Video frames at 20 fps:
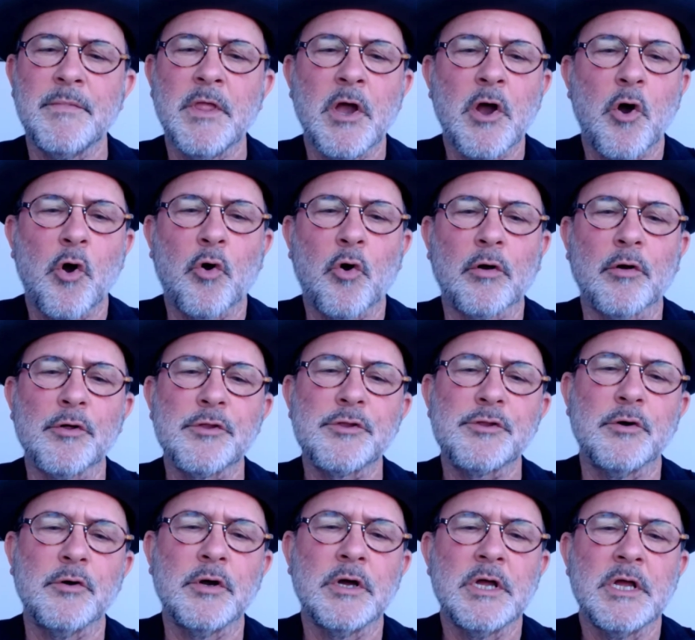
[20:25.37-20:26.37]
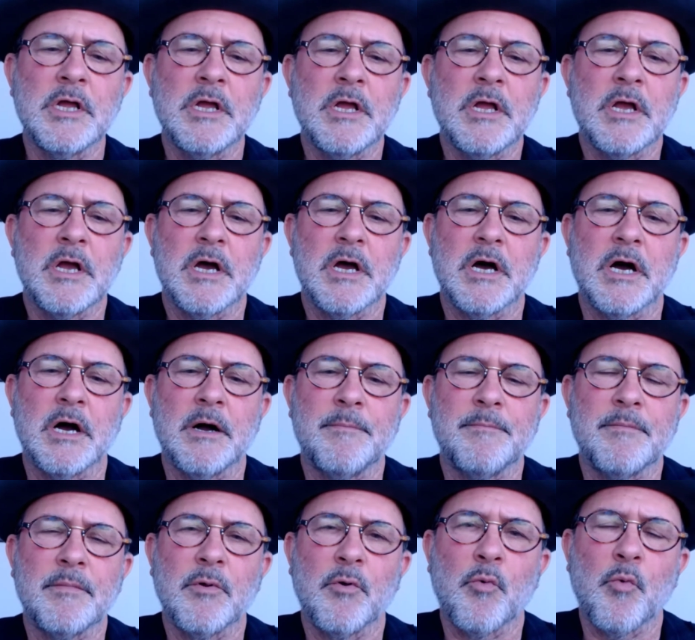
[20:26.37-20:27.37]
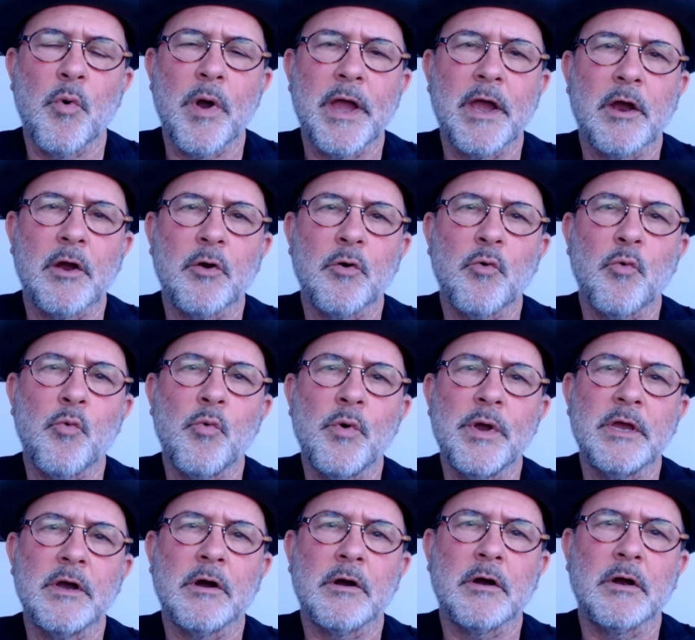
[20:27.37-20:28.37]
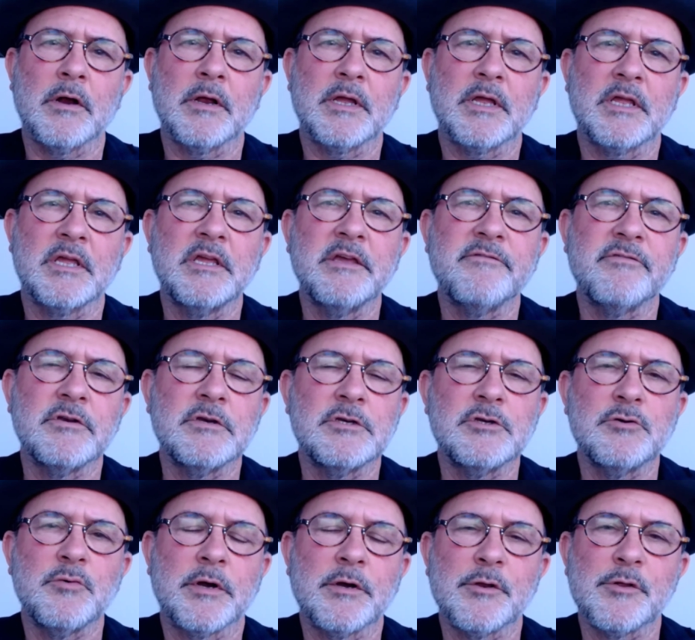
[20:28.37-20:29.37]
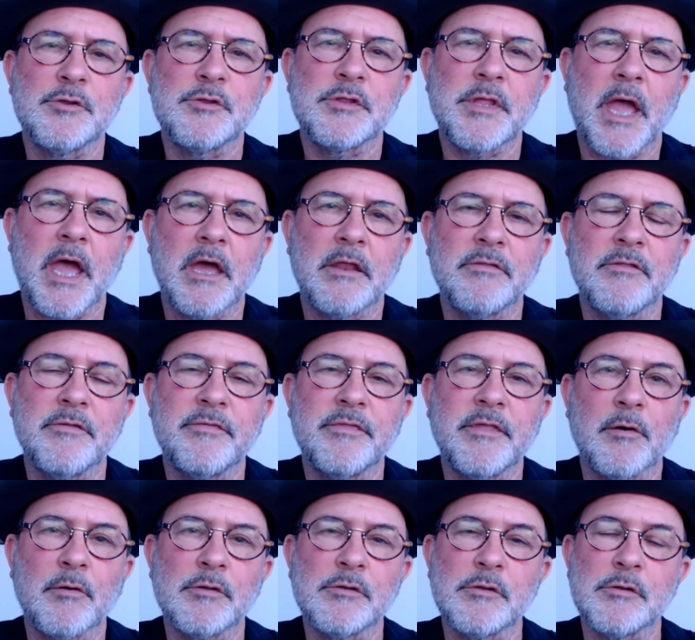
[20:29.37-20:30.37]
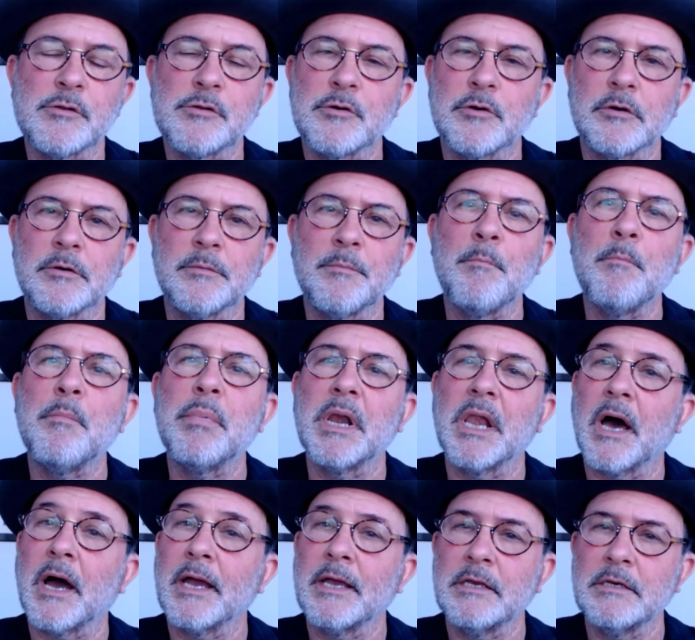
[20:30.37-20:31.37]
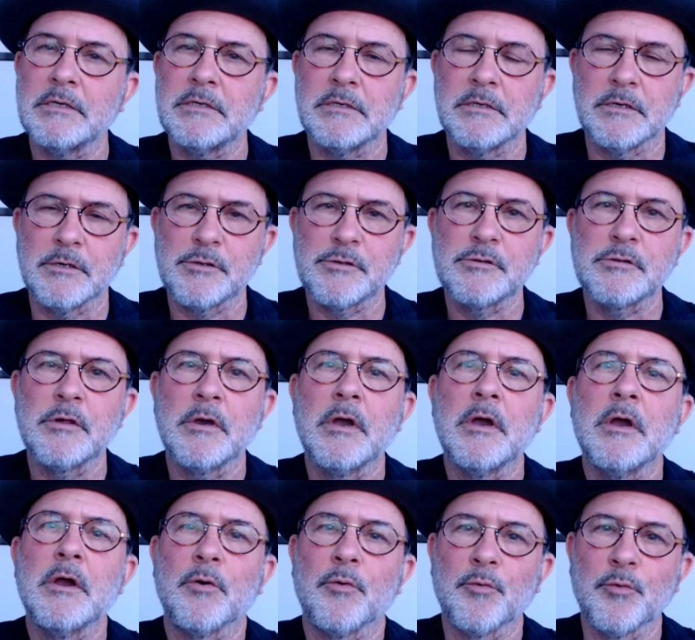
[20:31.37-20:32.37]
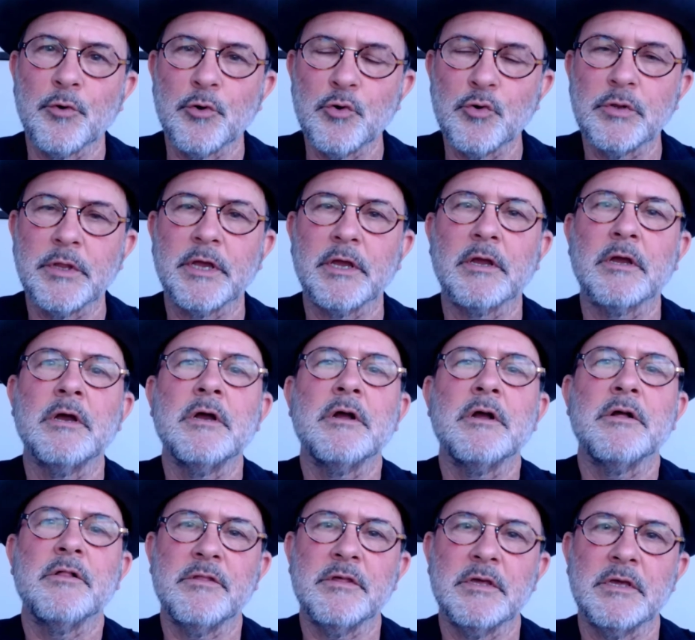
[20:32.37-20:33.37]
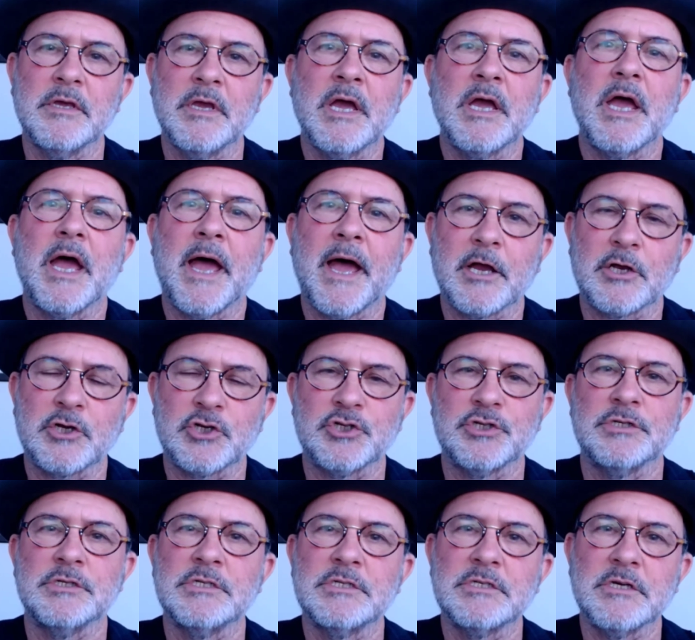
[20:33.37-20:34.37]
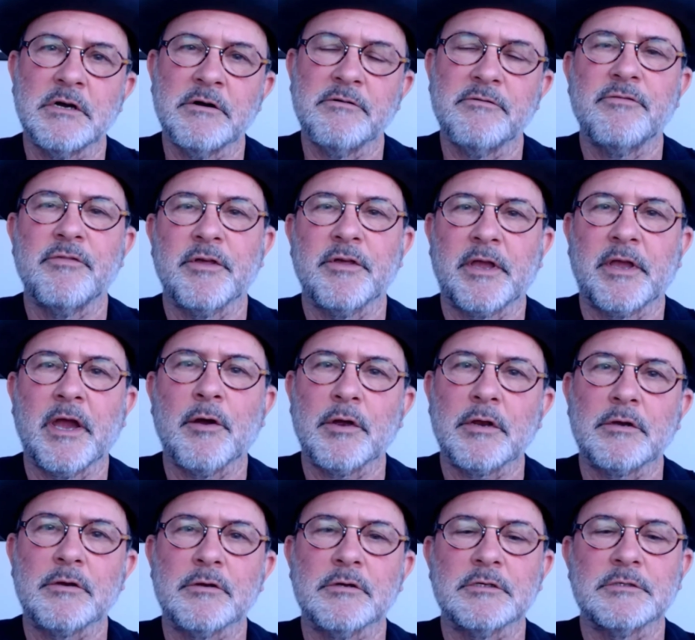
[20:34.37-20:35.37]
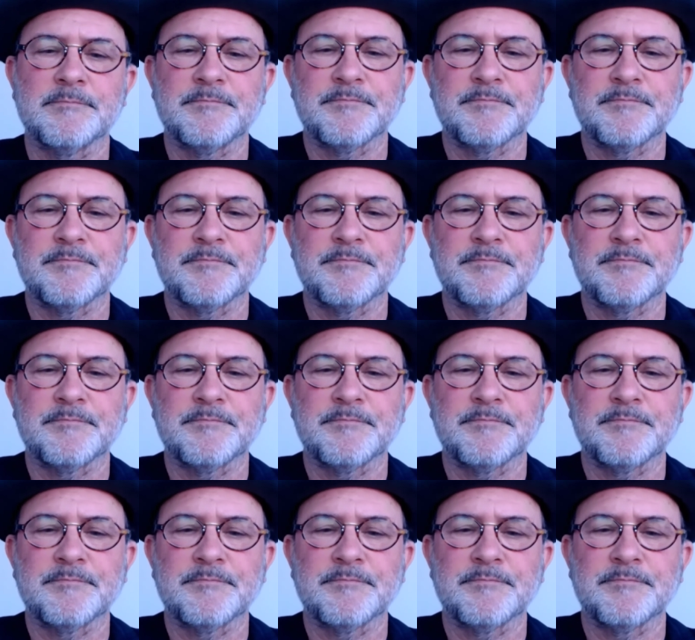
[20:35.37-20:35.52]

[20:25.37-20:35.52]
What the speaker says: Or also where we are given to understand that there is a certain blindness ruling the actions of the characters.